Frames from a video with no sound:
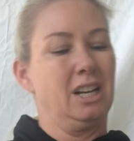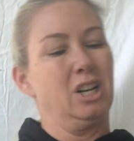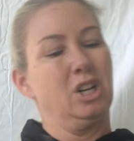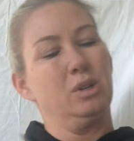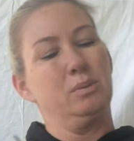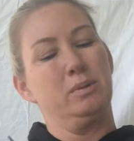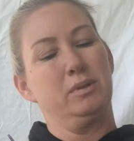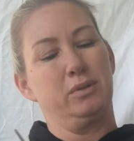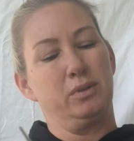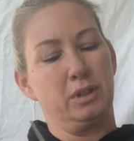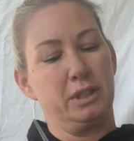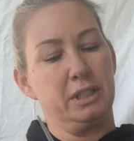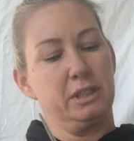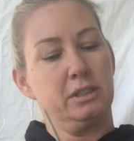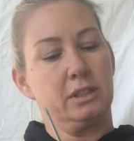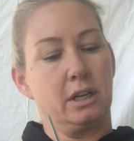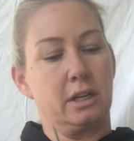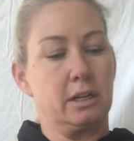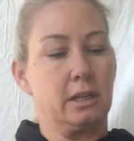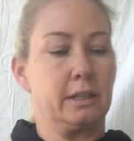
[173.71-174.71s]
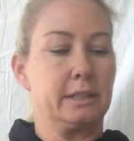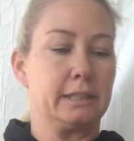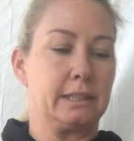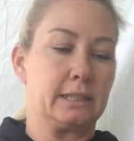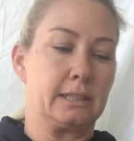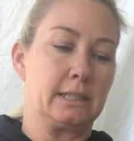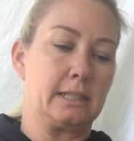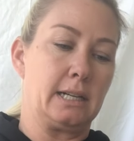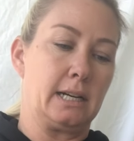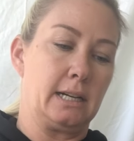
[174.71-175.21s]
Oh, before you start all your
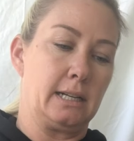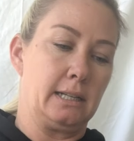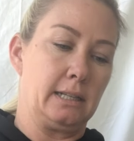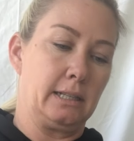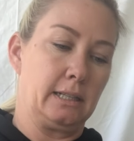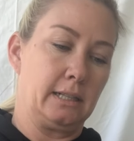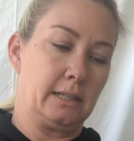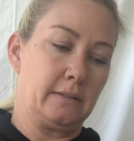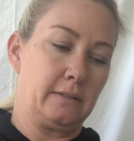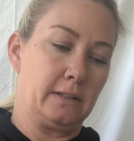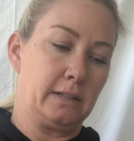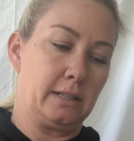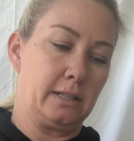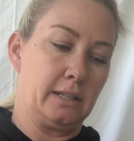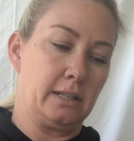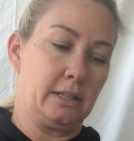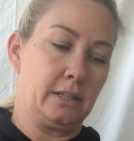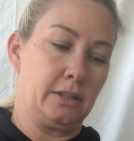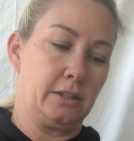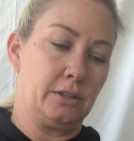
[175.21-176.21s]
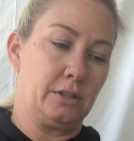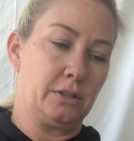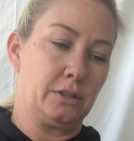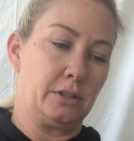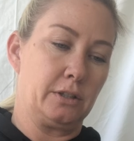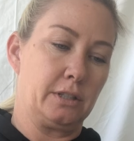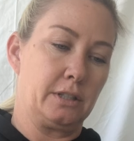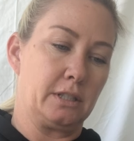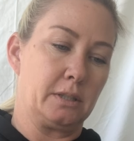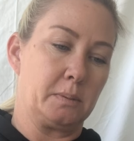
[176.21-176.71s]
cutting and everything,
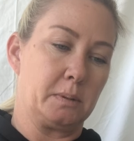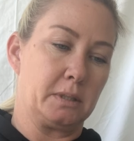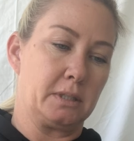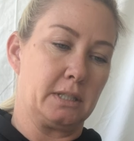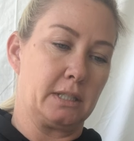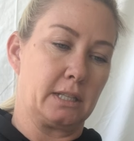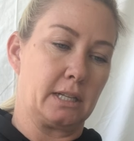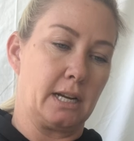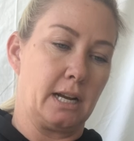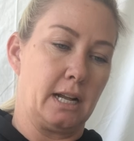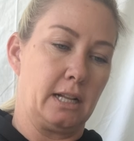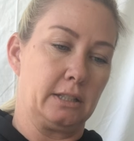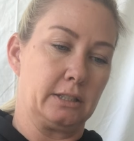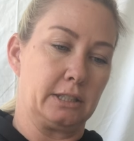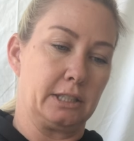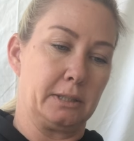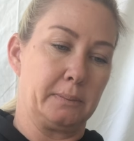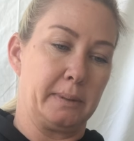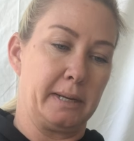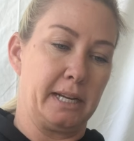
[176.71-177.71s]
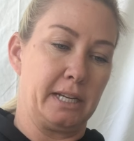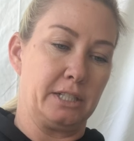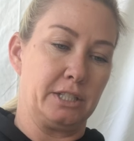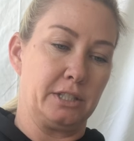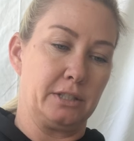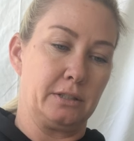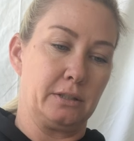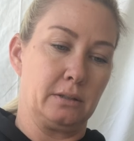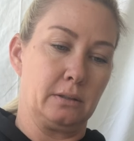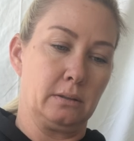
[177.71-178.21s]
usually you're supposed to color your
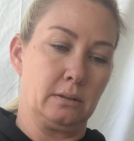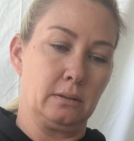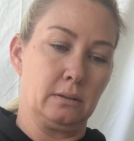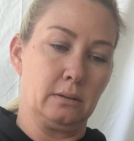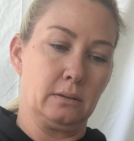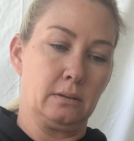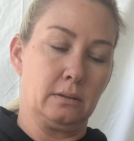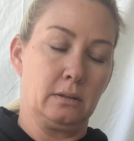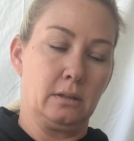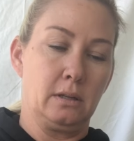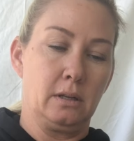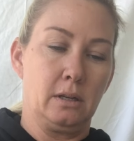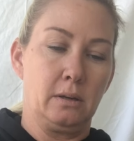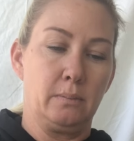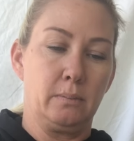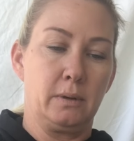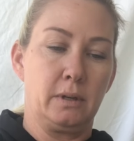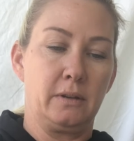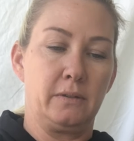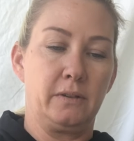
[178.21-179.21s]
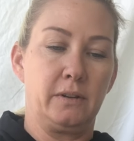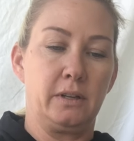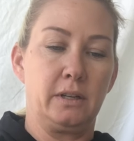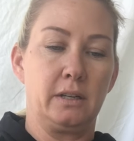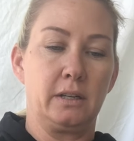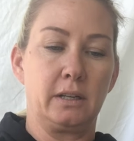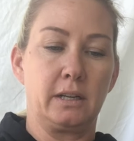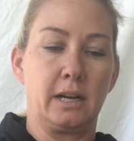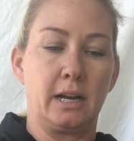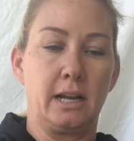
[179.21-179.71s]
pages. But if you
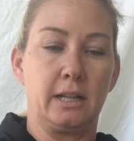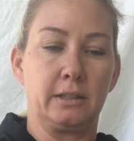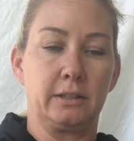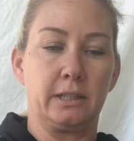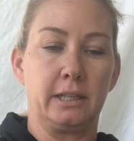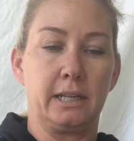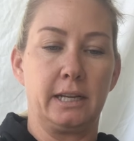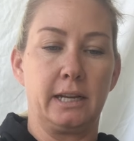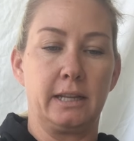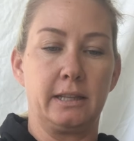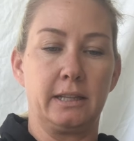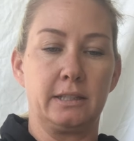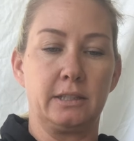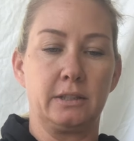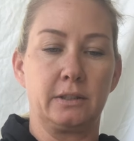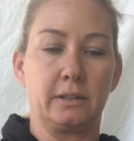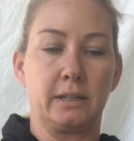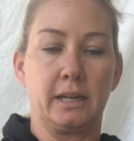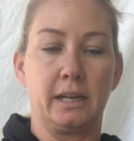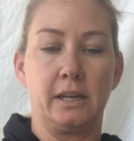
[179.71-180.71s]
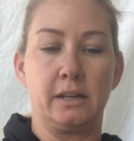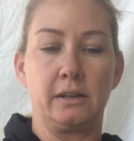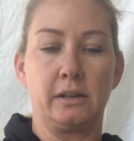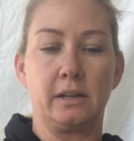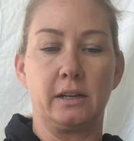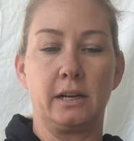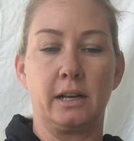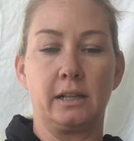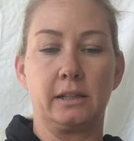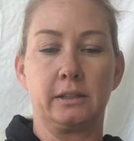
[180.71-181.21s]
didn't color it yet, that's okay, you
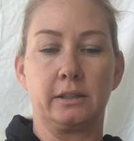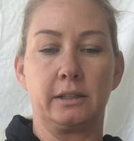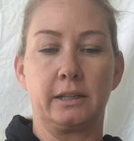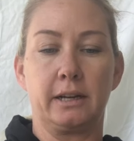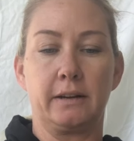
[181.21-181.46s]
can color it